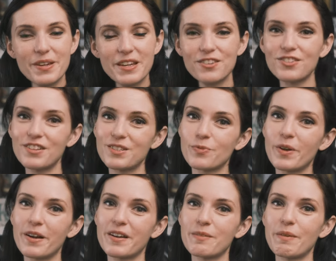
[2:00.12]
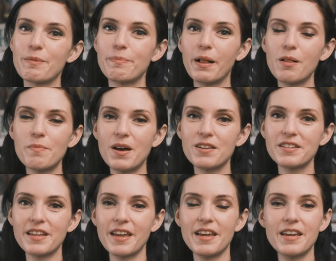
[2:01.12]
week she is wearing my Belmont
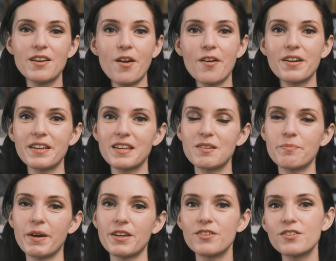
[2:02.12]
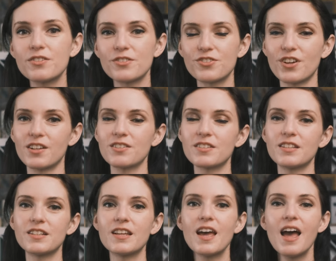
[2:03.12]
A cardigan by Gudrun
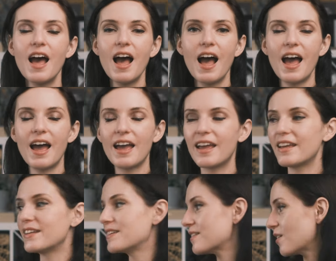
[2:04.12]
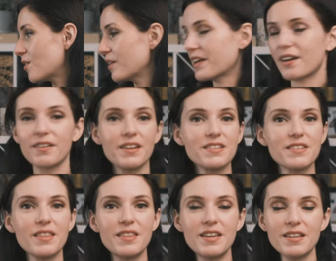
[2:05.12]
Johnston. And holy cow, guys,
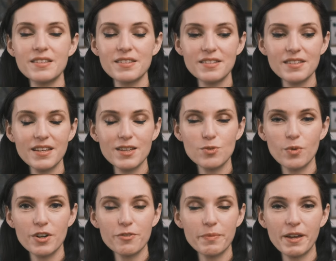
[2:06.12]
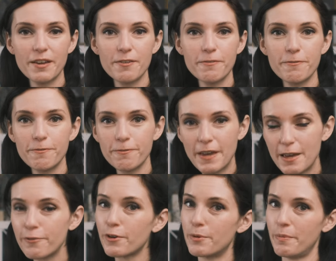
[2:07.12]
this is one of my
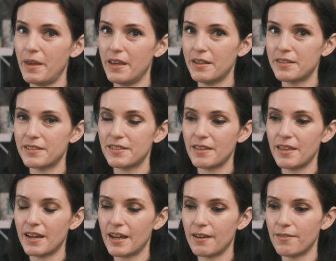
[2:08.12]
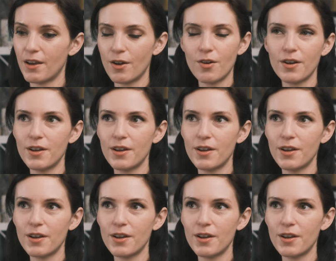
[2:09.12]
favorite makes that I've, or